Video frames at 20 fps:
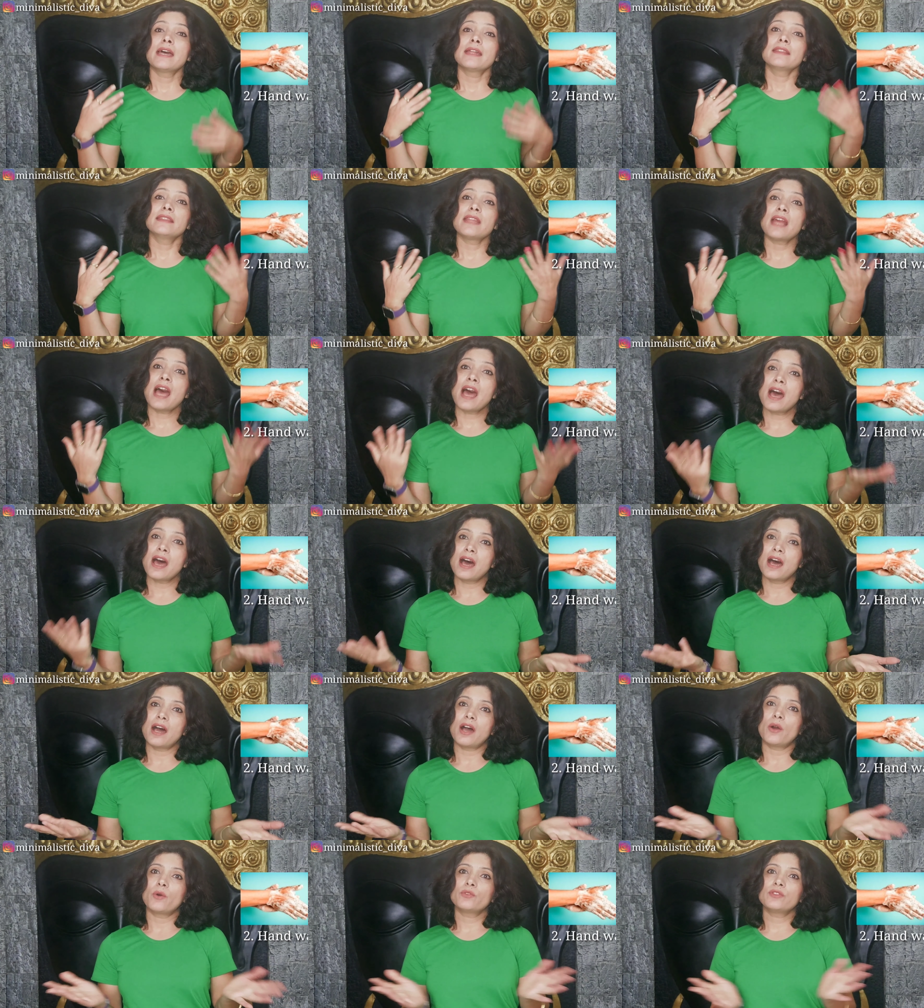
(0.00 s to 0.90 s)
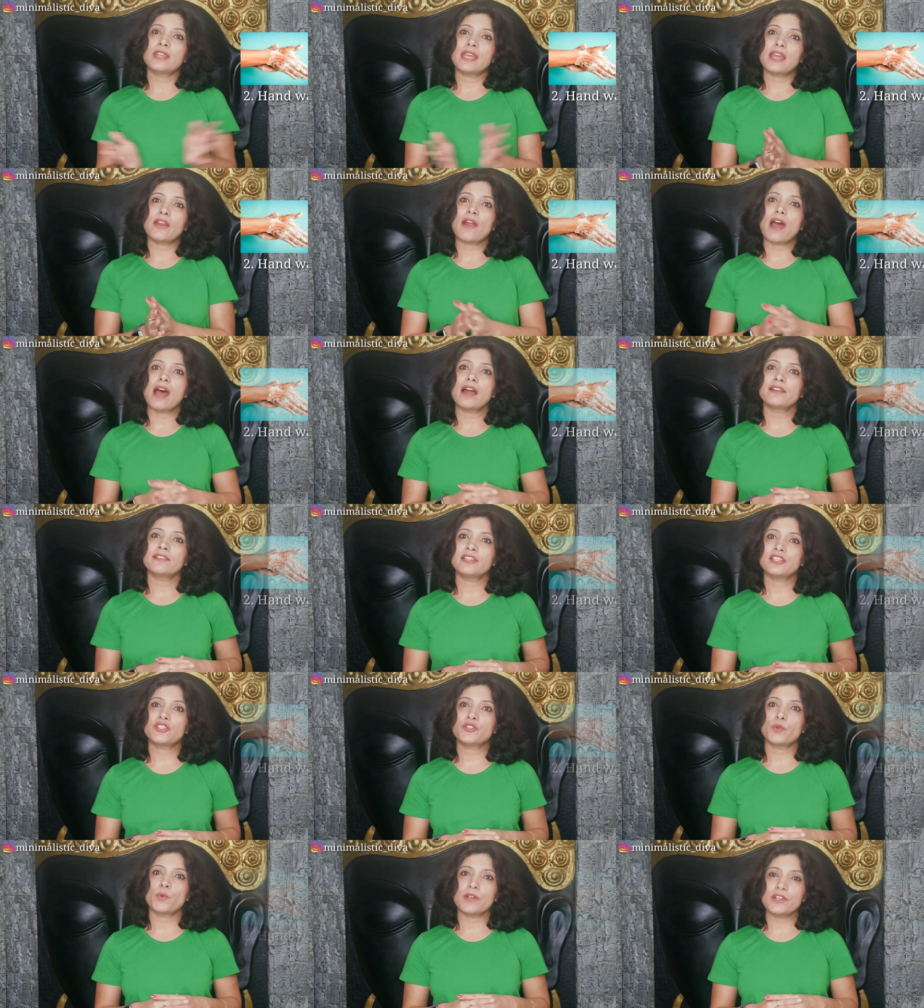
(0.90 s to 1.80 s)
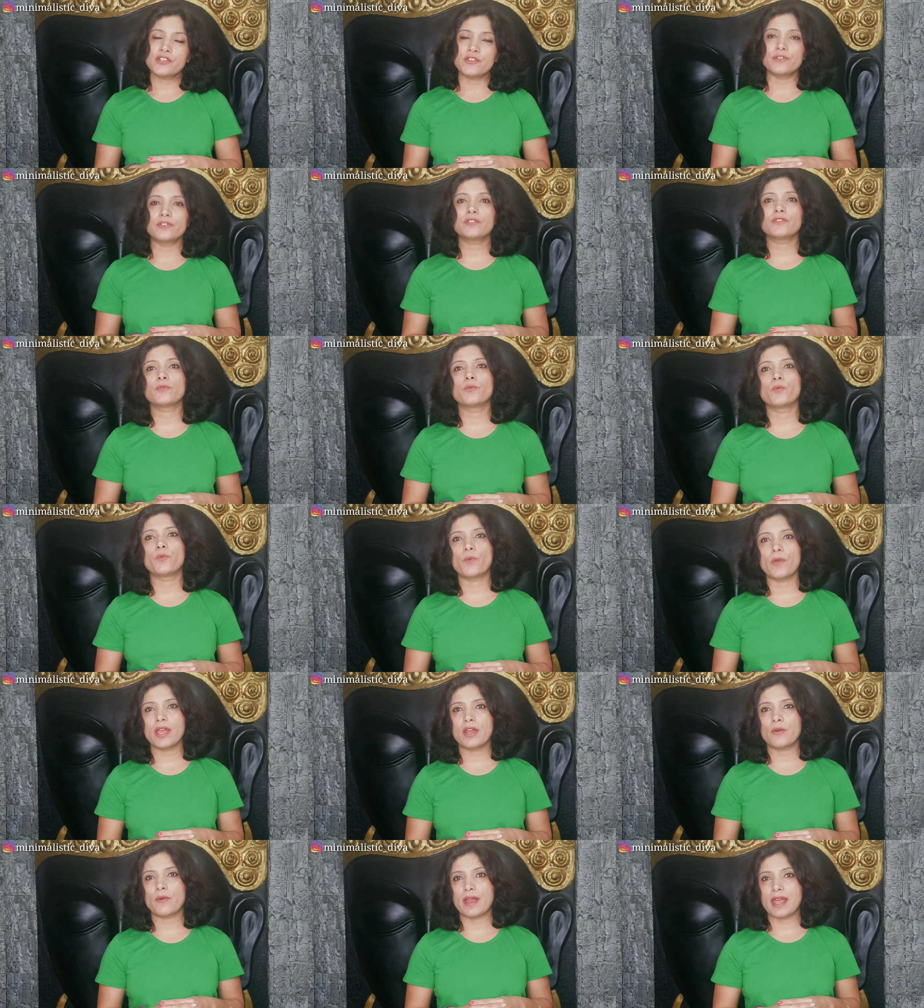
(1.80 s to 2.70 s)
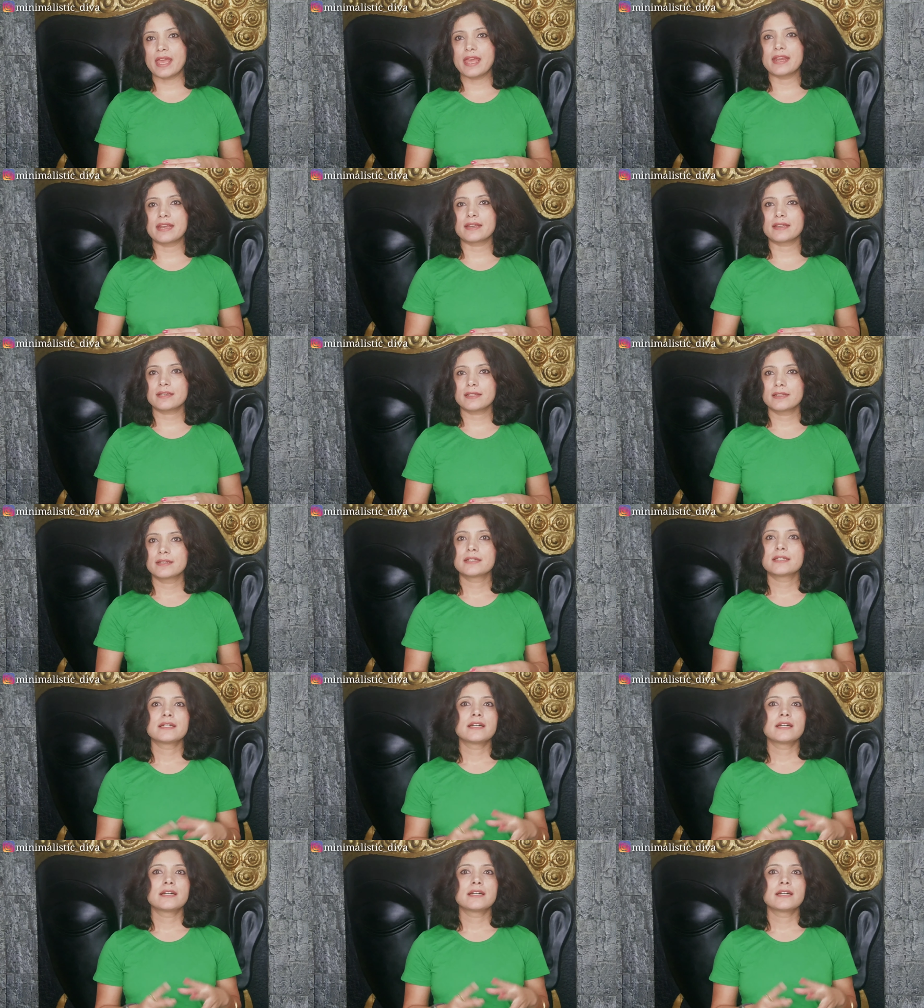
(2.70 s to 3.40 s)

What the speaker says: Now, there are situations wherein